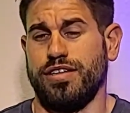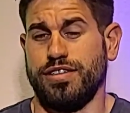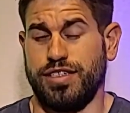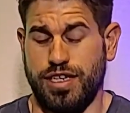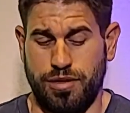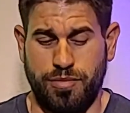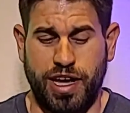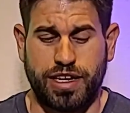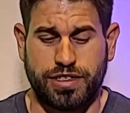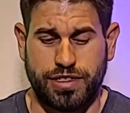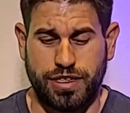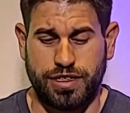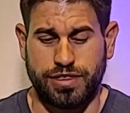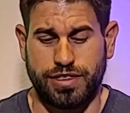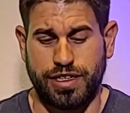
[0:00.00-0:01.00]

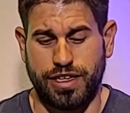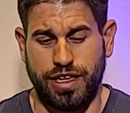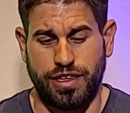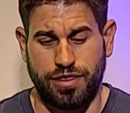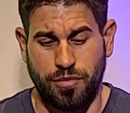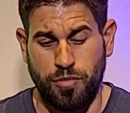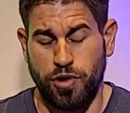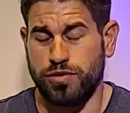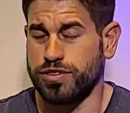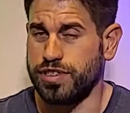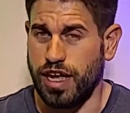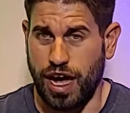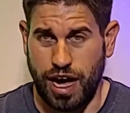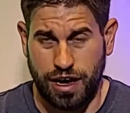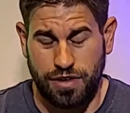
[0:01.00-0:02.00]
DMXing to get the most
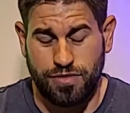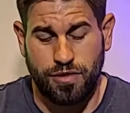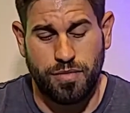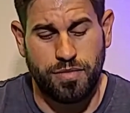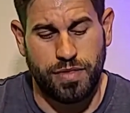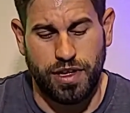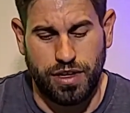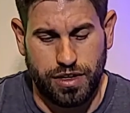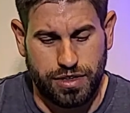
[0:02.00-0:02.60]
out of them,